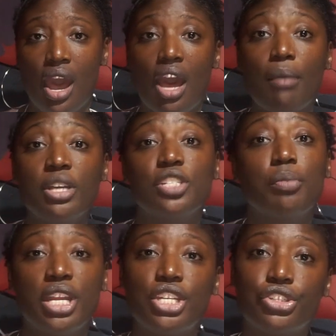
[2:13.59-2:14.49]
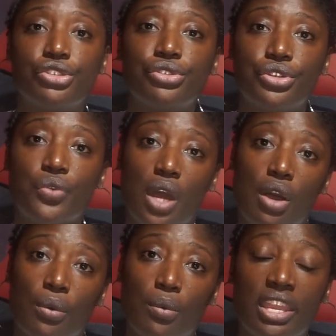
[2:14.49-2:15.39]
How much money do you
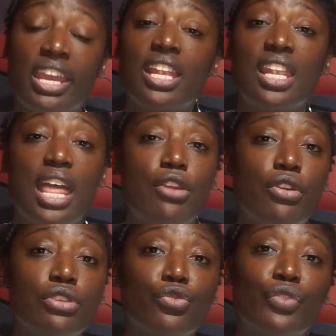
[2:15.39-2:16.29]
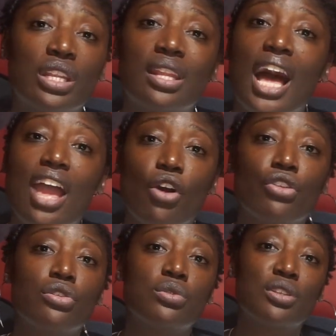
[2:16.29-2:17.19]
owe? Can lenders rely
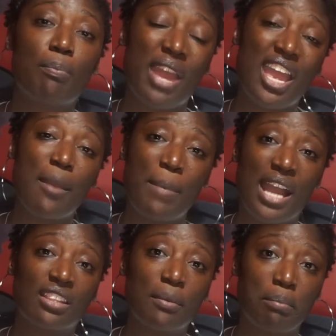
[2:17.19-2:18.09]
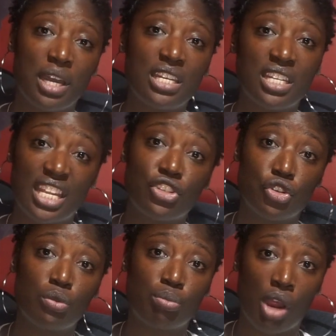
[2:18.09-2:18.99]
on you to pay back the money
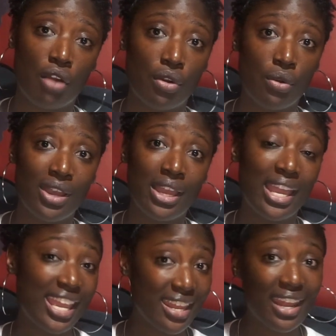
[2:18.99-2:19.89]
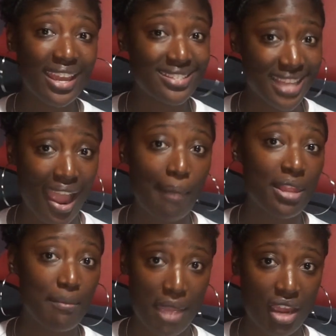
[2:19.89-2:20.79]
that you borrow in a
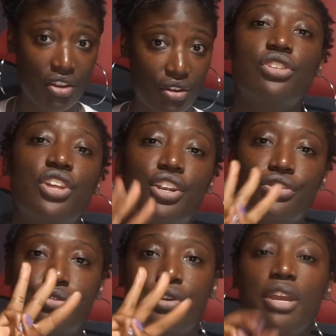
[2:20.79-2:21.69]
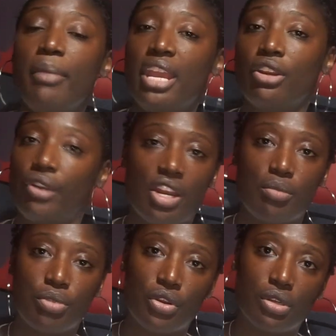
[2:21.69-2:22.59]
timely manner? So there are three main
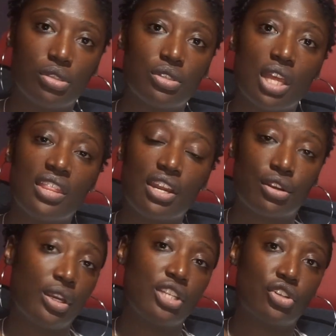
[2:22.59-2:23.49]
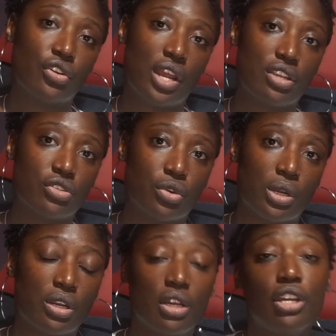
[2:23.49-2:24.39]
credit bureaus that create your credit
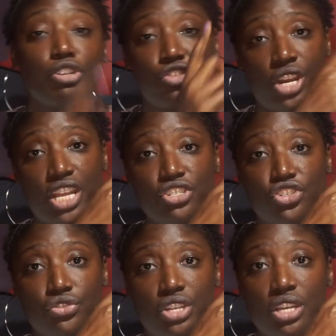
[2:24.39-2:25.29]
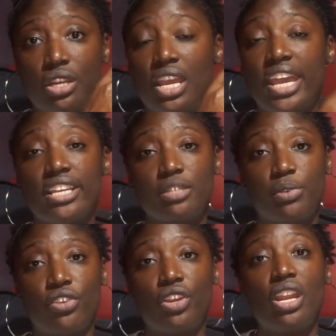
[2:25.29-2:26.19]
score: TransUnion,
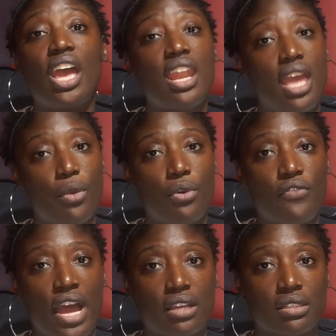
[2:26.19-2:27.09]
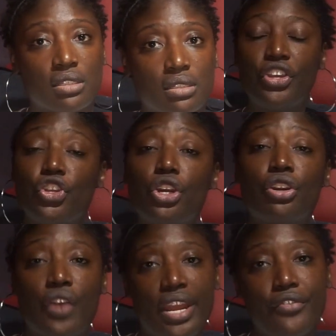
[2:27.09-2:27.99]
Experian, and Equifax. Your
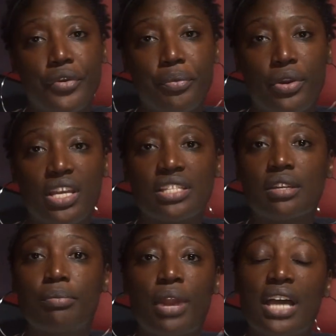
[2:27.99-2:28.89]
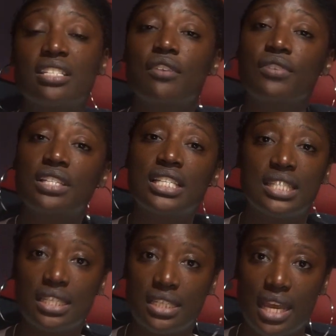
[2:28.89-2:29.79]
credit report is comprised of a
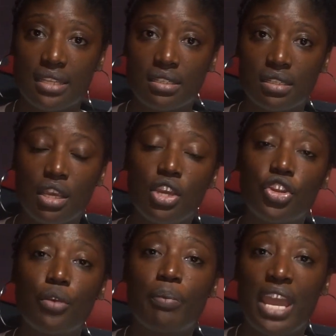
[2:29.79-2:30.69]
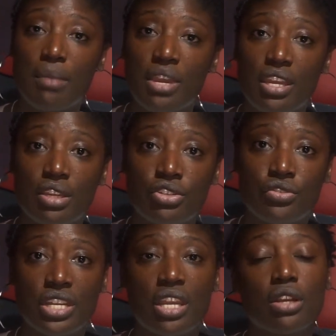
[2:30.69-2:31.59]
list of debts, your payment
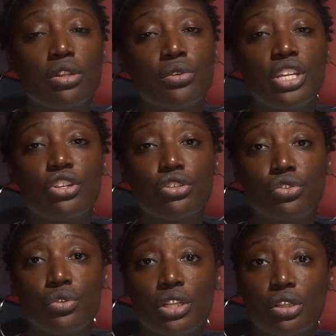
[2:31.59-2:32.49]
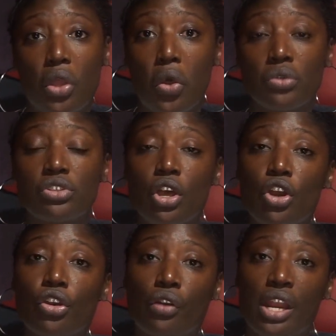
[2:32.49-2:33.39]
history including your student loans,
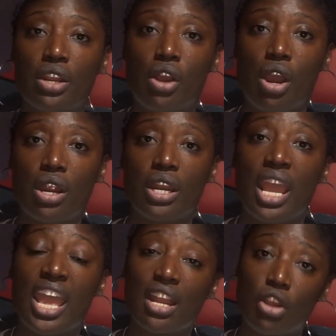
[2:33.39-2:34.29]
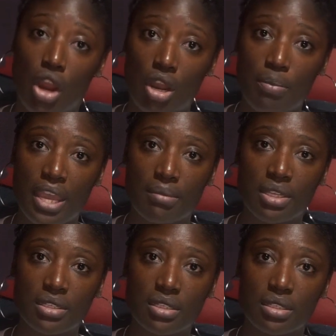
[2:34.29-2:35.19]
credit card, and car
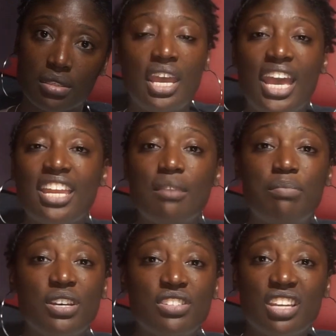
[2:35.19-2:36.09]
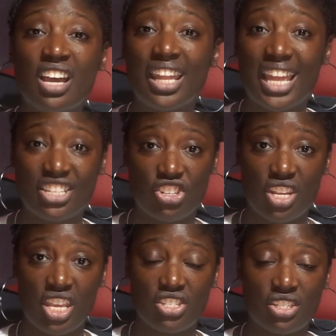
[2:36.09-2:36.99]
payments, any bills and
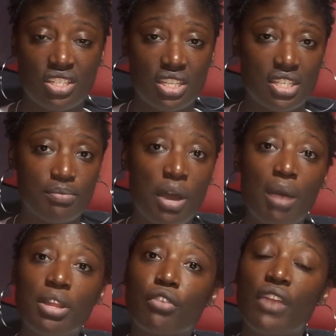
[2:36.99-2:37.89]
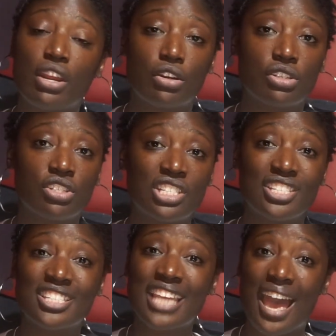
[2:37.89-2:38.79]
collection agencies, public records such
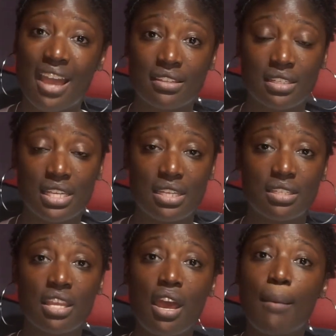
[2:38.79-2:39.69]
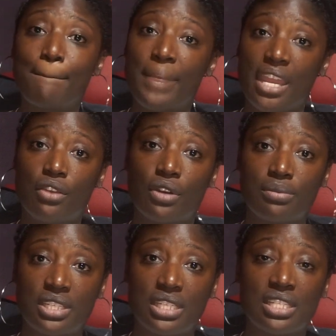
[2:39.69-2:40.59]
as tax liens,
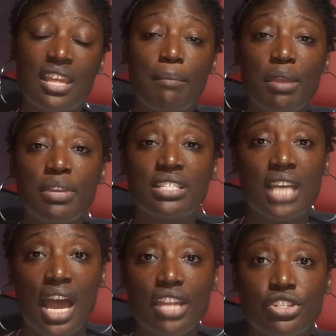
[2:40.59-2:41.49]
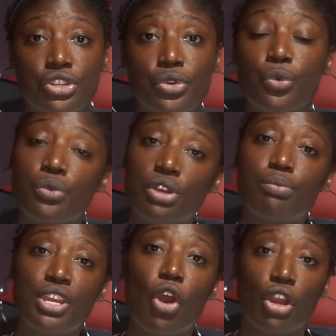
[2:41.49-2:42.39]
bankruptcies that may be tied to you will
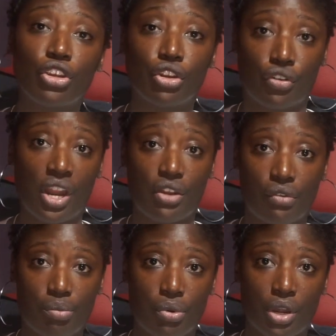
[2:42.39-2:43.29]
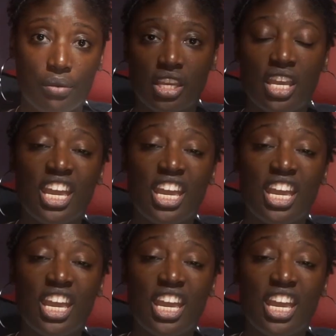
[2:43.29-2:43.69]
be on your credit report.